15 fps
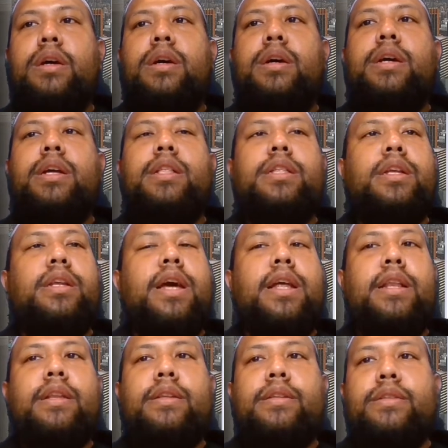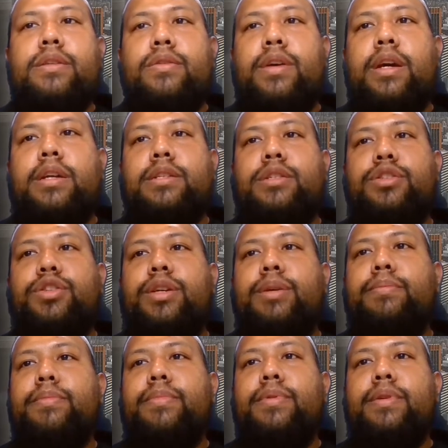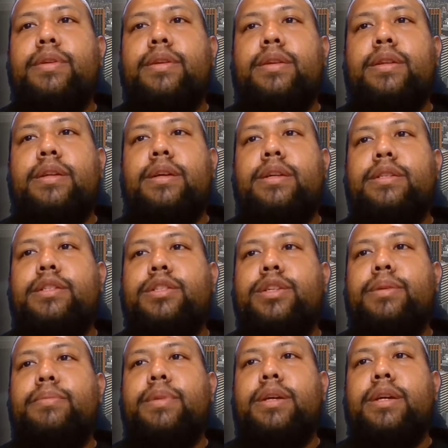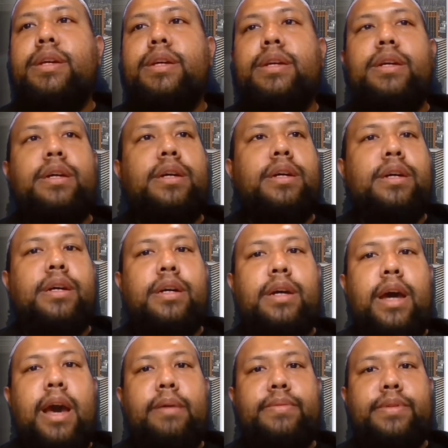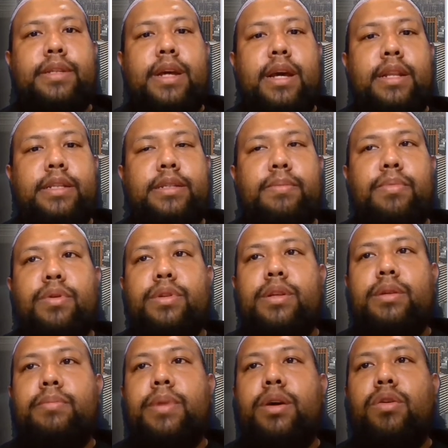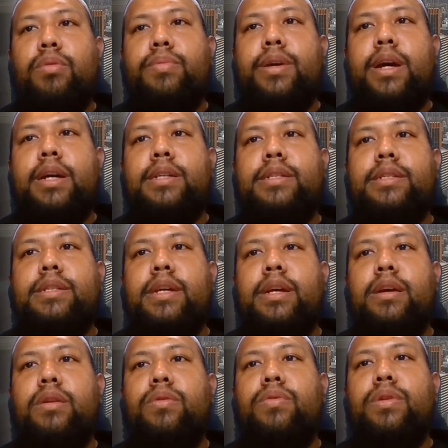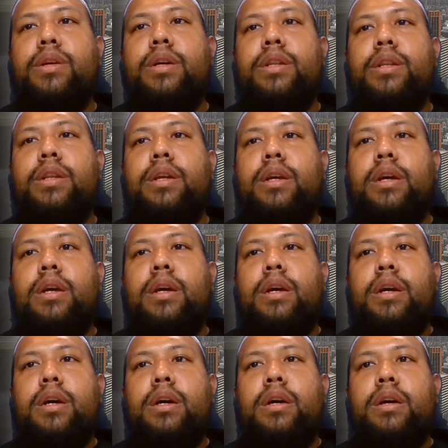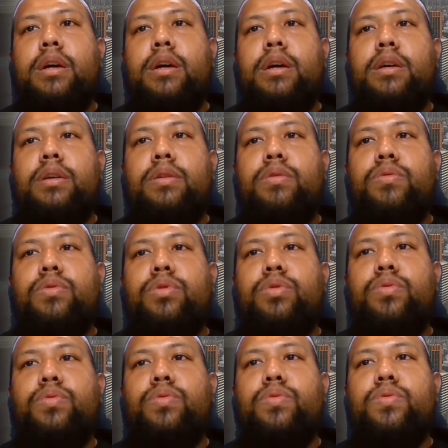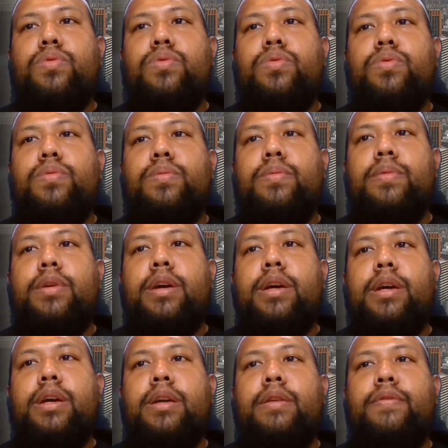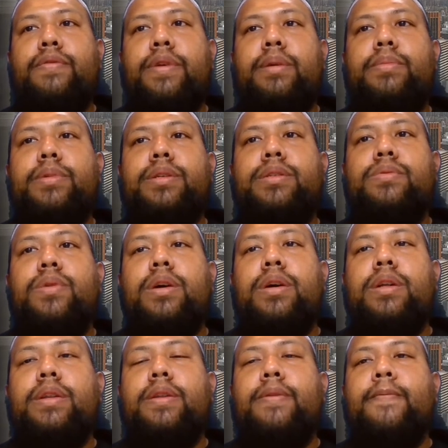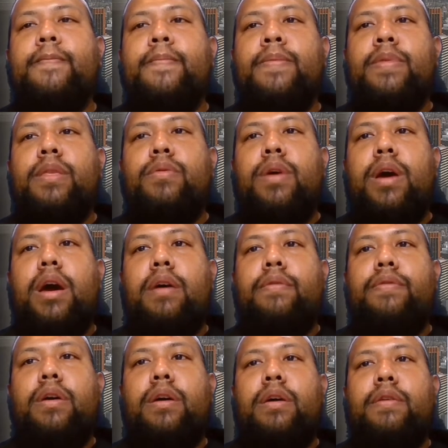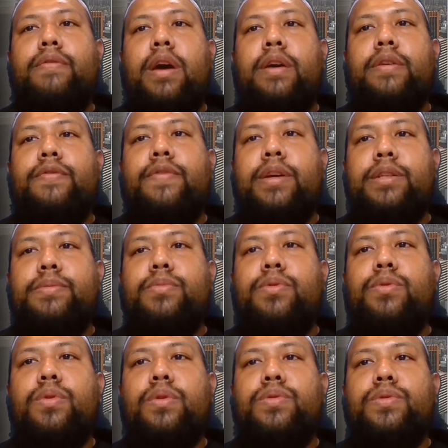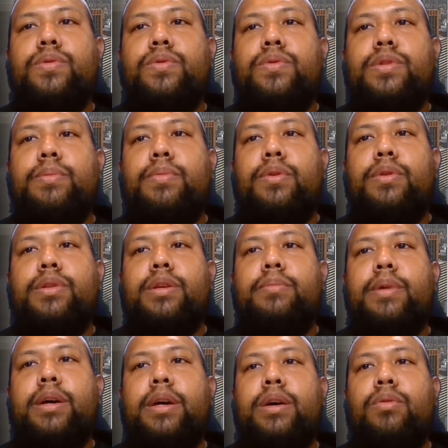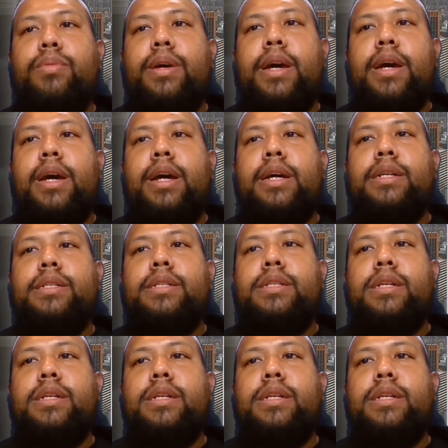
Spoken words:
internet. Okay, the streaming apps that supported by OBS included YouTube, right, the famous one. We have Facebook also supported by OBS,